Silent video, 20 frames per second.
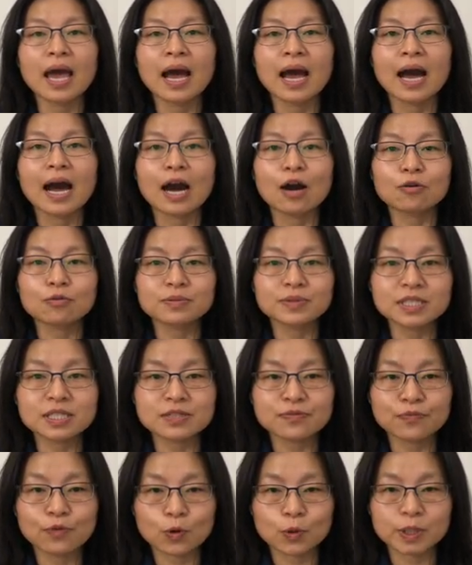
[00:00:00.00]
Out of these
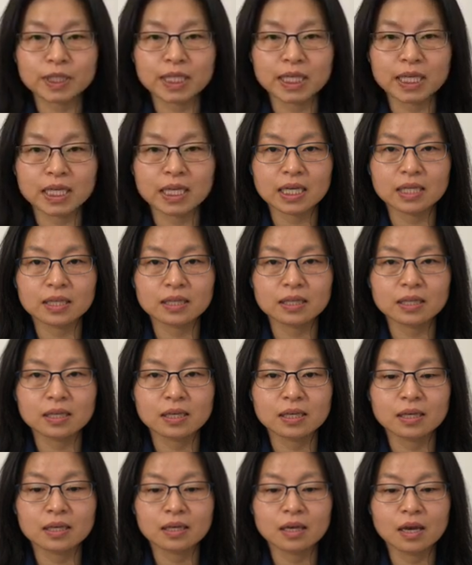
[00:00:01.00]
fourteen,
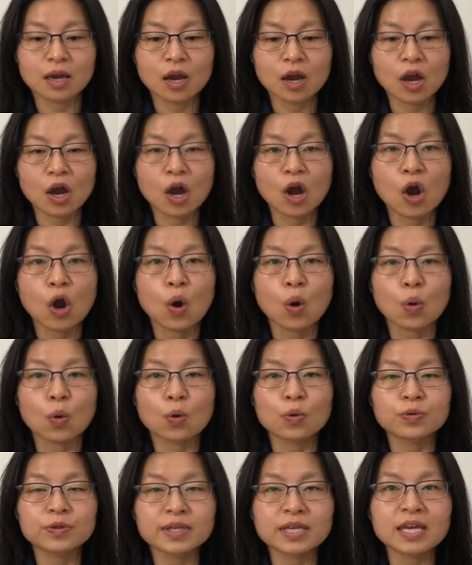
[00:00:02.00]

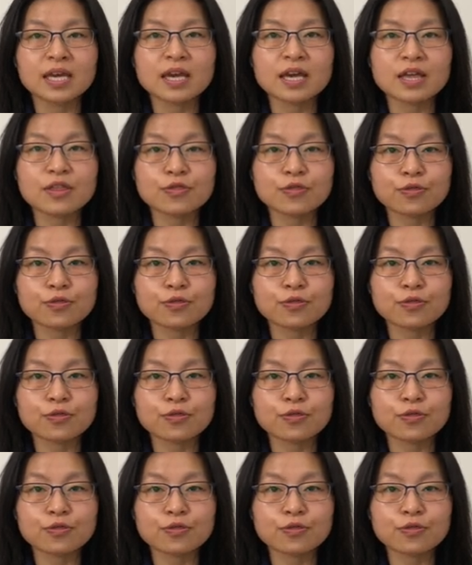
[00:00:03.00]
only,